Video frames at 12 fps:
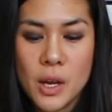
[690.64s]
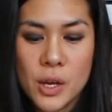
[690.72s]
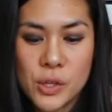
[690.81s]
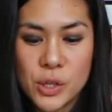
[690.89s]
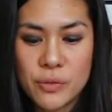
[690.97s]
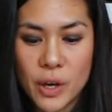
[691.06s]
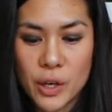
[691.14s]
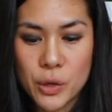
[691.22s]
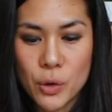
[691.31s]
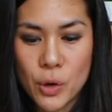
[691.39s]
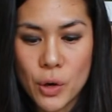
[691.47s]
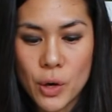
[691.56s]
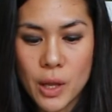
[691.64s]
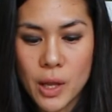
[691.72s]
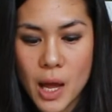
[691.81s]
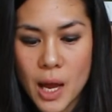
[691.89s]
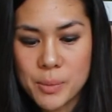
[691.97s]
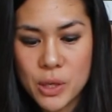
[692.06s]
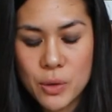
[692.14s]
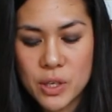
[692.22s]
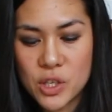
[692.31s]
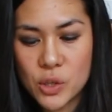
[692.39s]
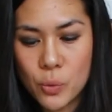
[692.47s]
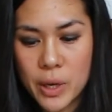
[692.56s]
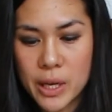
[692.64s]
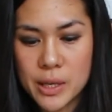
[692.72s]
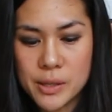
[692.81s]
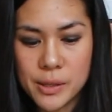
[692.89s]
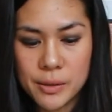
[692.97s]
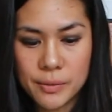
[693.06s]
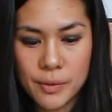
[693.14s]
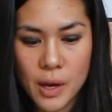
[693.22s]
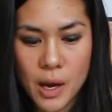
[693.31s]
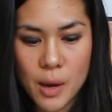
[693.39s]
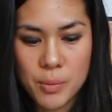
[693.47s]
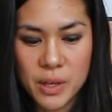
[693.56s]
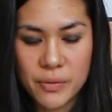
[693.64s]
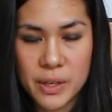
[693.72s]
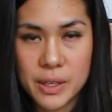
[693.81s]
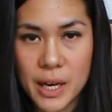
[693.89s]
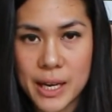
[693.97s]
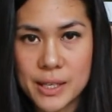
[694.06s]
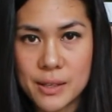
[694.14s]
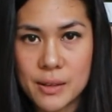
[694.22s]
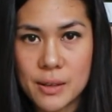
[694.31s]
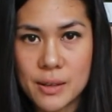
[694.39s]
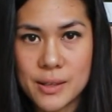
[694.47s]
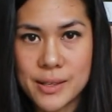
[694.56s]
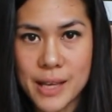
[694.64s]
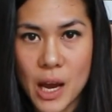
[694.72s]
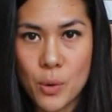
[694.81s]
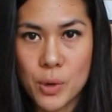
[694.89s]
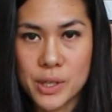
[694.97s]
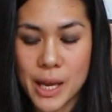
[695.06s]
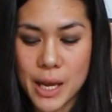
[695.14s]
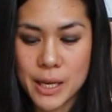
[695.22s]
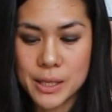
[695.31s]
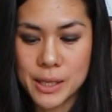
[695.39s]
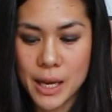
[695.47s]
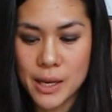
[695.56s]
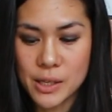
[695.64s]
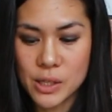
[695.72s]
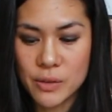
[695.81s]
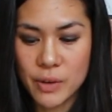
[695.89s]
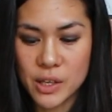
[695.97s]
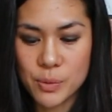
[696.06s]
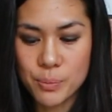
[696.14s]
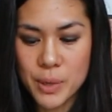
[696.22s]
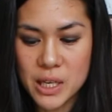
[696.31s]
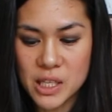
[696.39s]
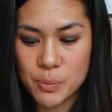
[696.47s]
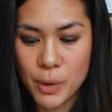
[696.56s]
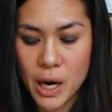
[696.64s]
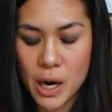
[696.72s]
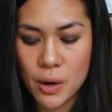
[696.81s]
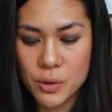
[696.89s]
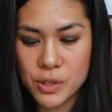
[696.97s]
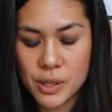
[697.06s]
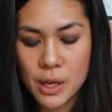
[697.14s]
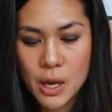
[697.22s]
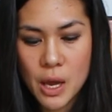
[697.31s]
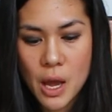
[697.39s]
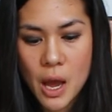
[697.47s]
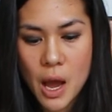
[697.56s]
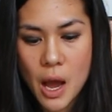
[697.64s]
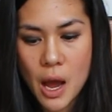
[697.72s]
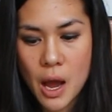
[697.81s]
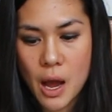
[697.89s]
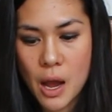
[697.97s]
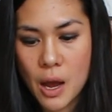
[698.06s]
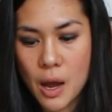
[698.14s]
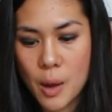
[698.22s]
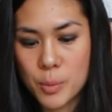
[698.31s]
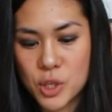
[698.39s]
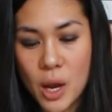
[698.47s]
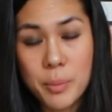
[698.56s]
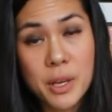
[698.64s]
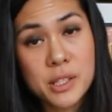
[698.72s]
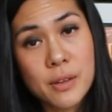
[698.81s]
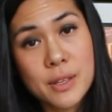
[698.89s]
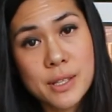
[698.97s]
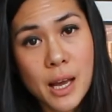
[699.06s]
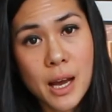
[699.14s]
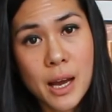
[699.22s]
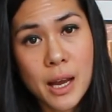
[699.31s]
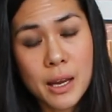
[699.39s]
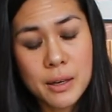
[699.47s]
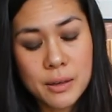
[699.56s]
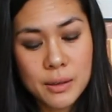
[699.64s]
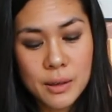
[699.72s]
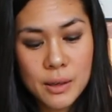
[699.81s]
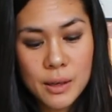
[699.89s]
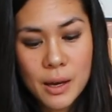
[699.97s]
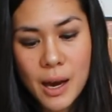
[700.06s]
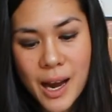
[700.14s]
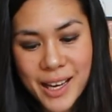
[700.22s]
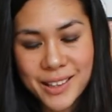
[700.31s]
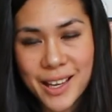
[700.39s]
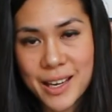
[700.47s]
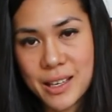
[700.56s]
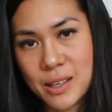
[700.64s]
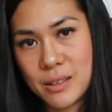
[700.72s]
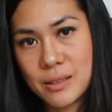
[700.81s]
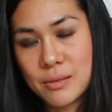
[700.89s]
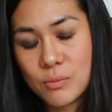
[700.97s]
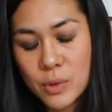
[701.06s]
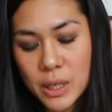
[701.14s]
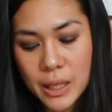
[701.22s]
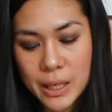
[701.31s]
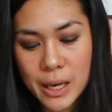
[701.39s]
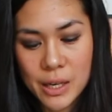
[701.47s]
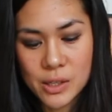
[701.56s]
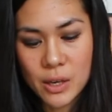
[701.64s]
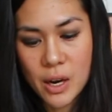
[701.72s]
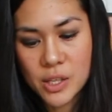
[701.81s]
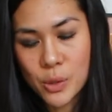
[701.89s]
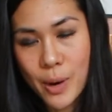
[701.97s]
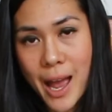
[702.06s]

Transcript: So you've got your limes that you can squeeze, give it a nice sour, tangy taste. You've got some bean sprouts, chopped nuts on the side. I like it really nice and hot, so I